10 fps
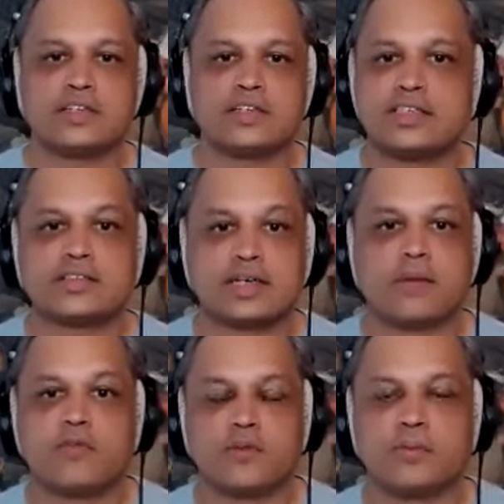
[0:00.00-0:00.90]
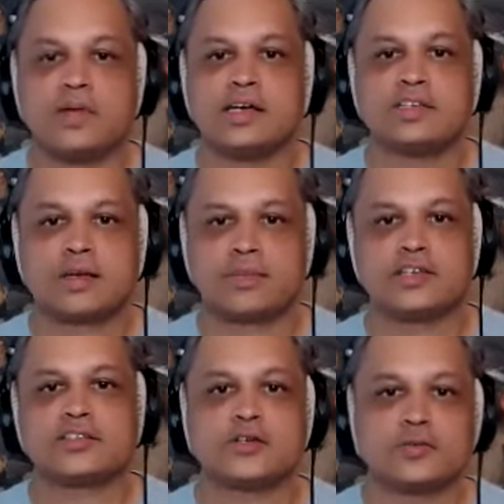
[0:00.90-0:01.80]
It doesn't come from some
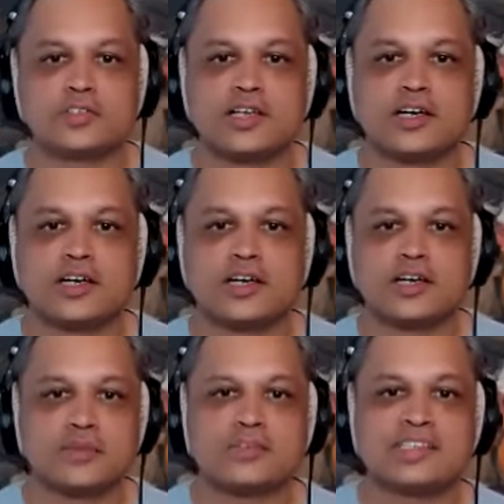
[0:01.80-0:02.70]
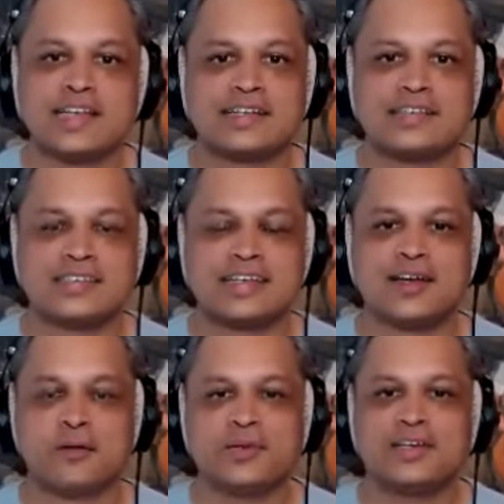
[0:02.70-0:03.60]
external circumstance,
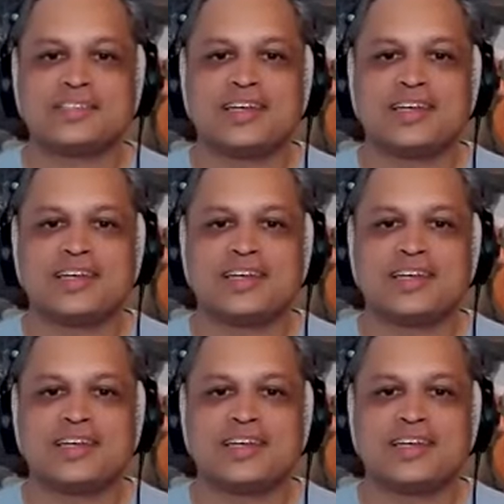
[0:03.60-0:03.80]
because